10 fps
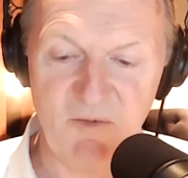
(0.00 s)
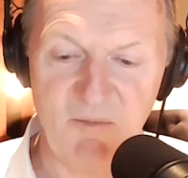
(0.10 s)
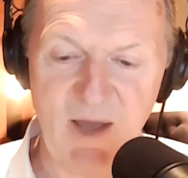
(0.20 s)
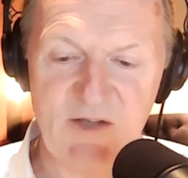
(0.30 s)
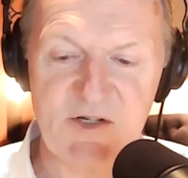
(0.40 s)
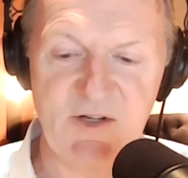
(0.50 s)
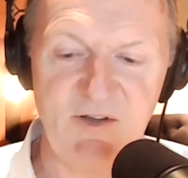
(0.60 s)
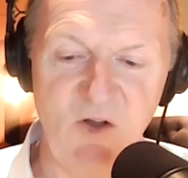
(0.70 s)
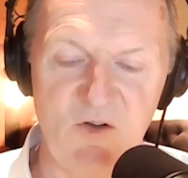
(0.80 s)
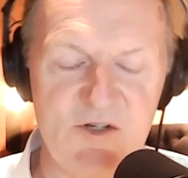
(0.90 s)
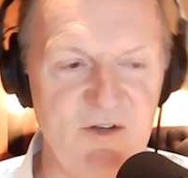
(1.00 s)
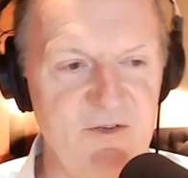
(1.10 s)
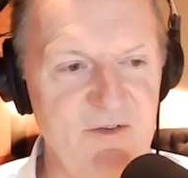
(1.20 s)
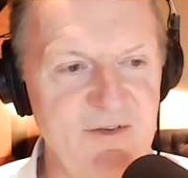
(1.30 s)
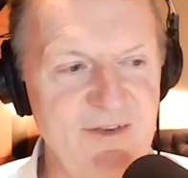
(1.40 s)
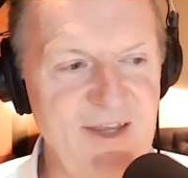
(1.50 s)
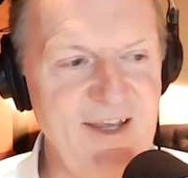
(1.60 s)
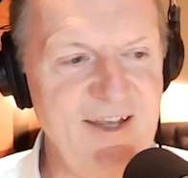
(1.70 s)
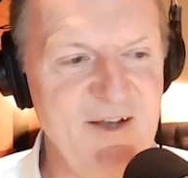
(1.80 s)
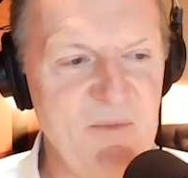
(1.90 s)
mentioned not just
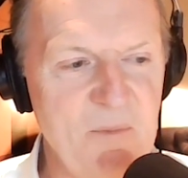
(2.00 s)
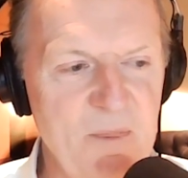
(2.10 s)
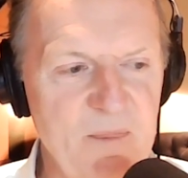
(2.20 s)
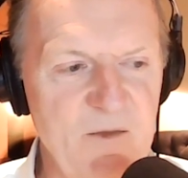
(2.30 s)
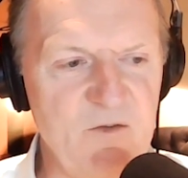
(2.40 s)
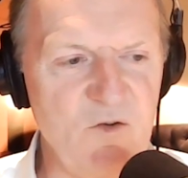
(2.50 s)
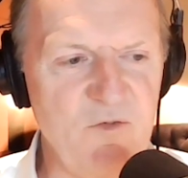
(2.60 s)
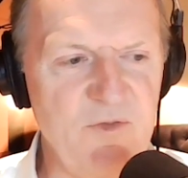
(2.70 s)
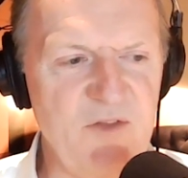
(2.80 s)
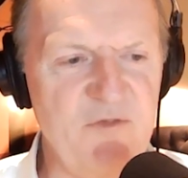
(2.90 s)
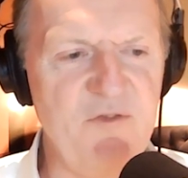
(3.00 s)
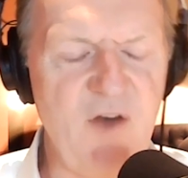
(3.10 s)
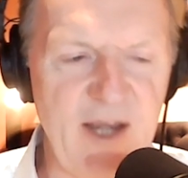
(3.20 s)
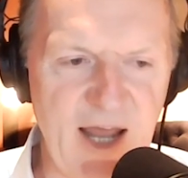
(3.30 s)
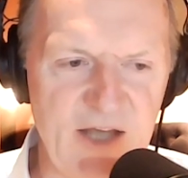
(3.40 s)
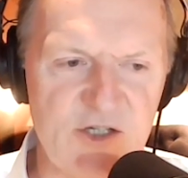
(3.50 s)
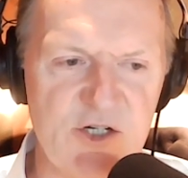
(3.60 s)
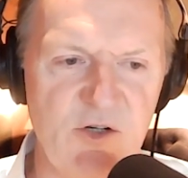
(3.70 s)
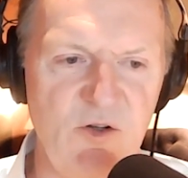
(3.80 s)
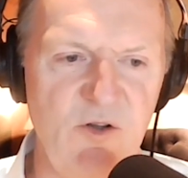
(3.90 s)
the sort of the
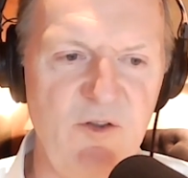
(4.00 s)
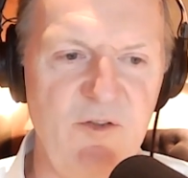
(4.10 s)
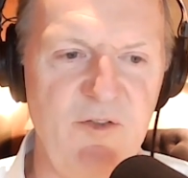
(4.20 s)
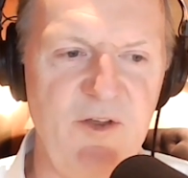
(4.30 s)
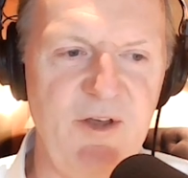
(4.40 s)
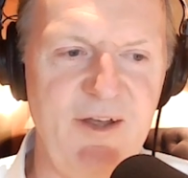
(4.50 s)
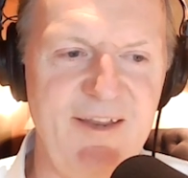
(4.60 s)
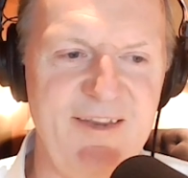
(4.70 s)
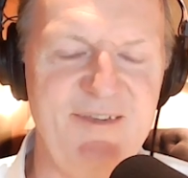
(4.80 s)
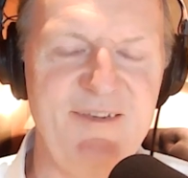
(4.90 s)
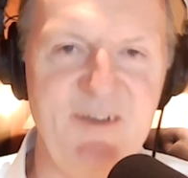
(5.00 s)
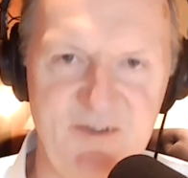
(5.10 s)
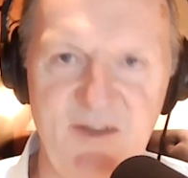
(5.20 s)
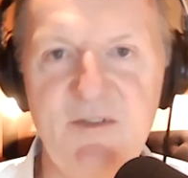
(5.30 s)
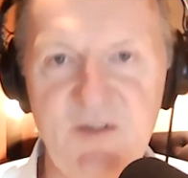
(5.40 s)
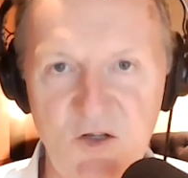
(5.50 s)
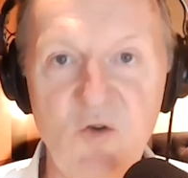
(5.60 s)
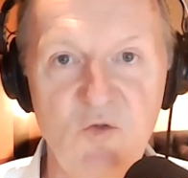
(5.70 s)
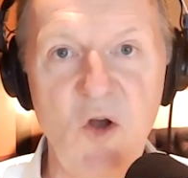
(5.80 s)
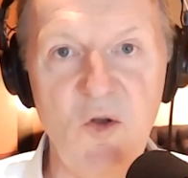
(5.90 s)
financial, the
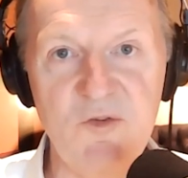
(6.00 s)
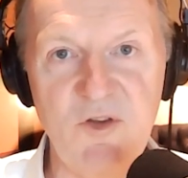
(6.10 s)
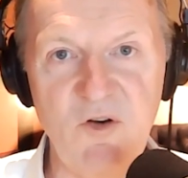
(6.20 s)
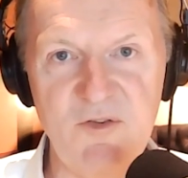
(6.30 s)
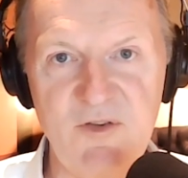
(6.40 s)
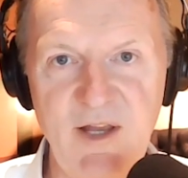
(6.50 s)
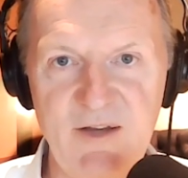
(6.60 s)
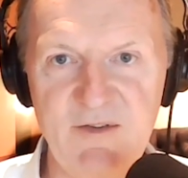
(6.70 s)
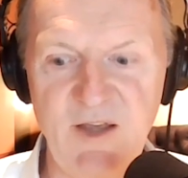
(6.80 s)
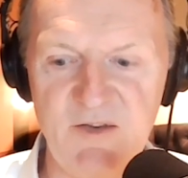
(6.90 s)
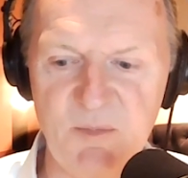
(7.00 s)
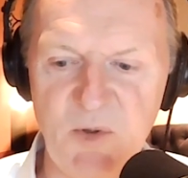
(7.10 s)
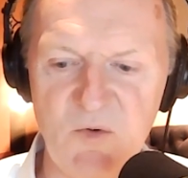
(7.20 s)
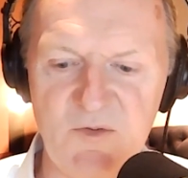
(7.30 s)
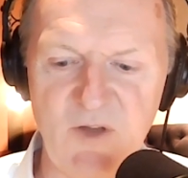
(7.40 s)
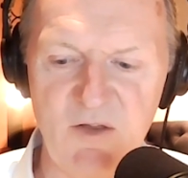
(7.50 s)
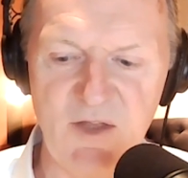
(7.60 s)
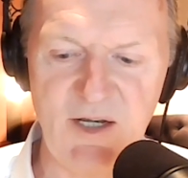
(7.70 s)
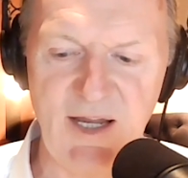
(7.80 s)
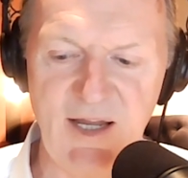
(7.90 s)
statistical roles that obviously exist, but also
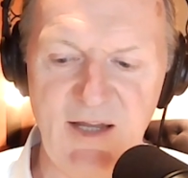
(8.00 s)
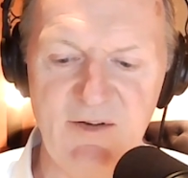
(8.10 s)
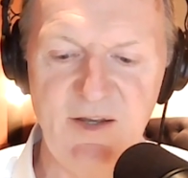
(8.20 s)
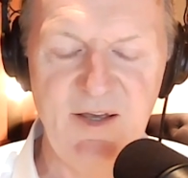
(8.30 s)
the need